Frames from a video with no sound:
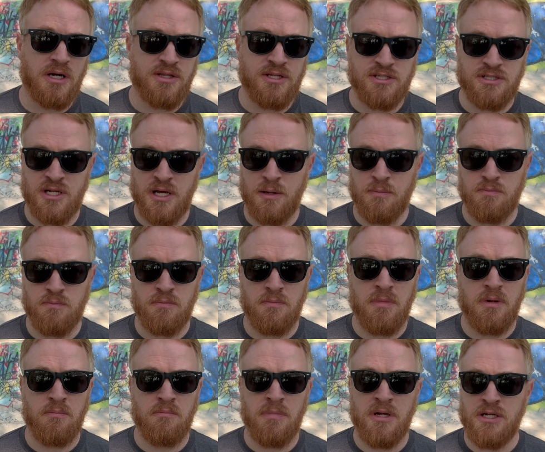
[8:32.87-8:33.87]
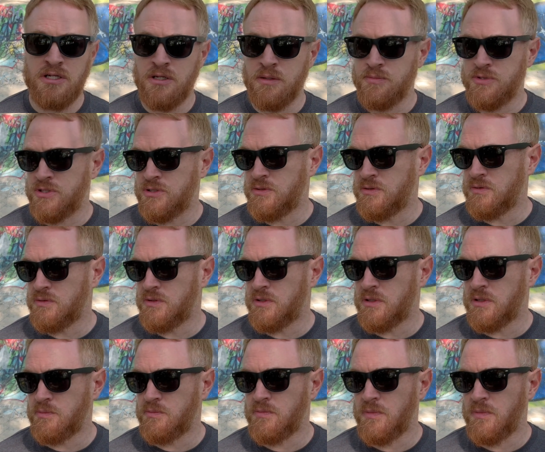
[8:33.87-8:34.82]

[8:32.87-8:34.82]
at this time. Men come to the